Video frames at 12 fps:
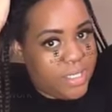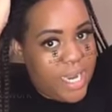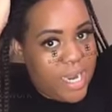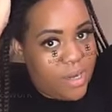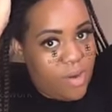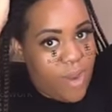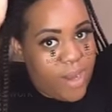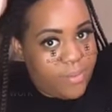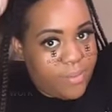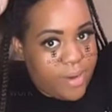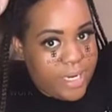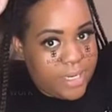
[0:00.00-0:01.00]
that know how to
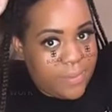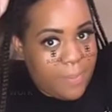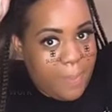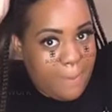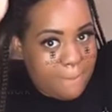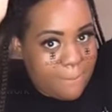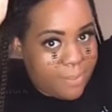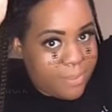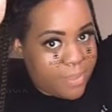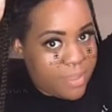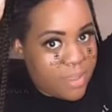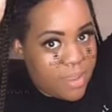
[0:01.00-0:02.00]
braid,
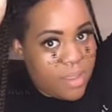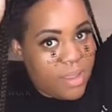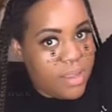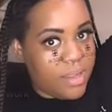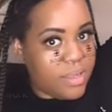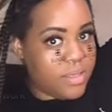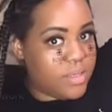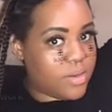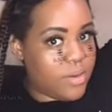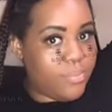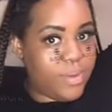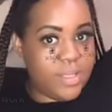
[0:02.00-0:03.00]
just
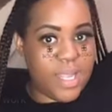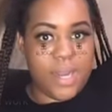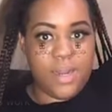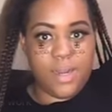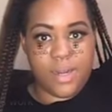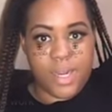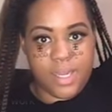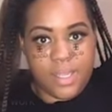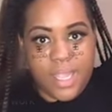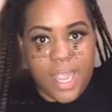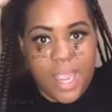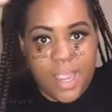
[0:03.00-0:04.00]
gonna put that in like
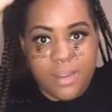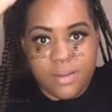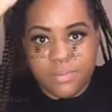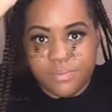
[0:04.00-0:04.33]
that.